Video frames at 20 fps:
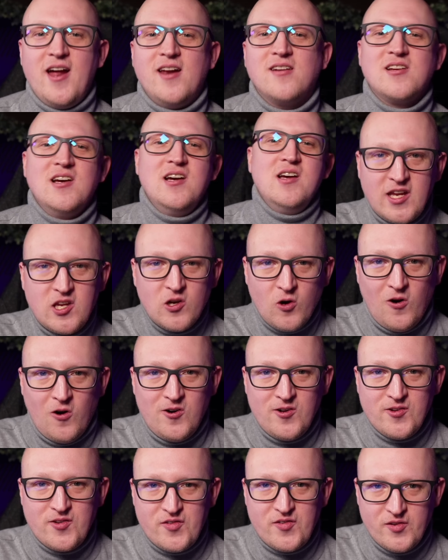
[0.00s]
And thank you
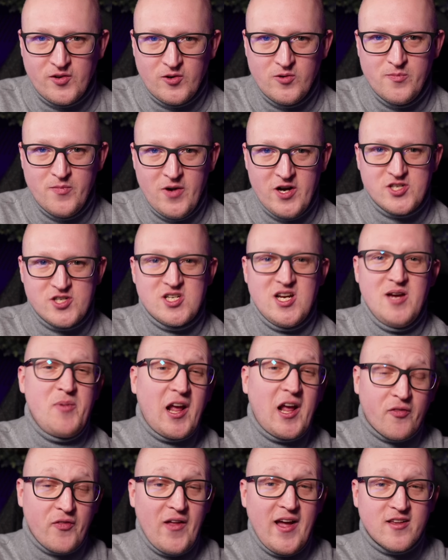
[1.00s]
all so much. A
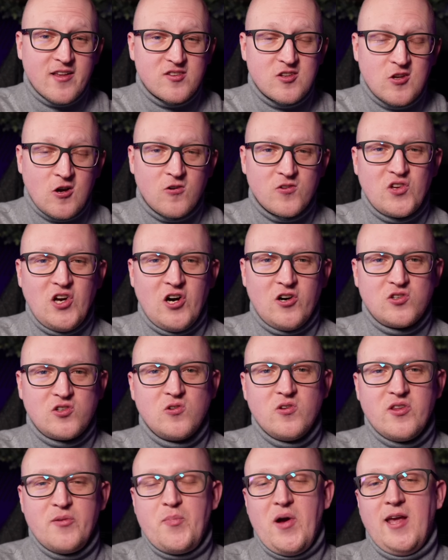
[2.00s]
big thanks goes
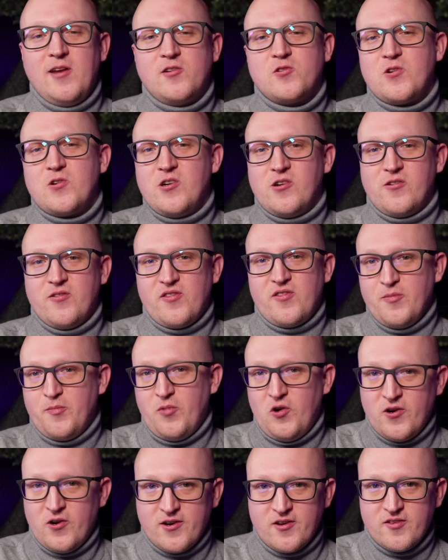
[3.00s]
out to the Patreon
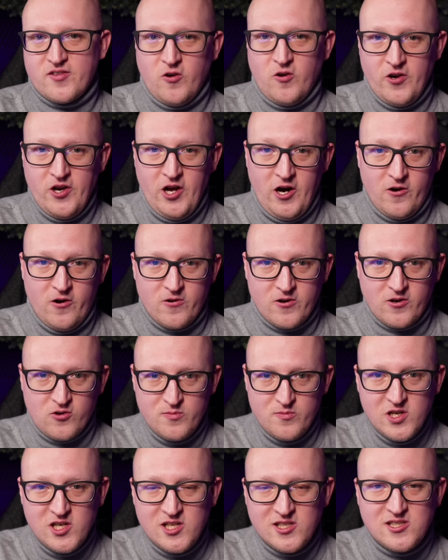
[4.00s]
supporters on our
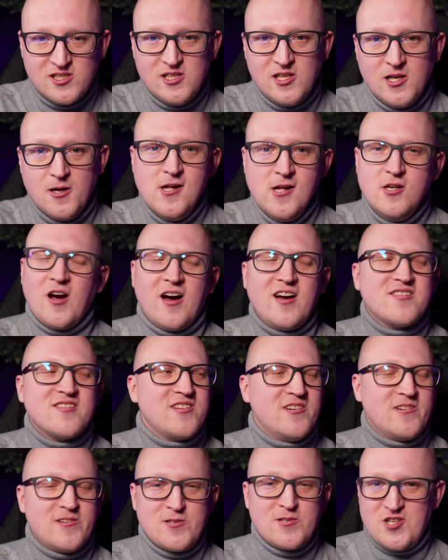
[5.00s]
community. You
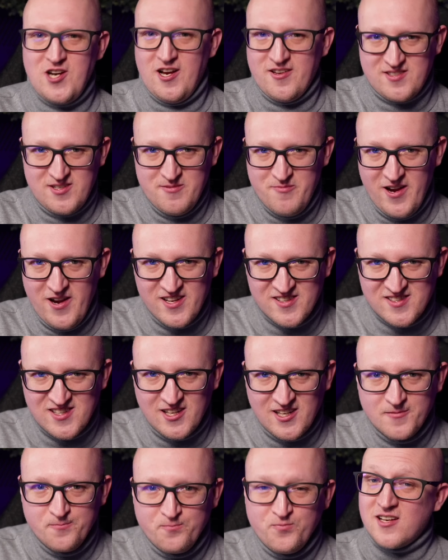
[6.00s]
guys are just amazing.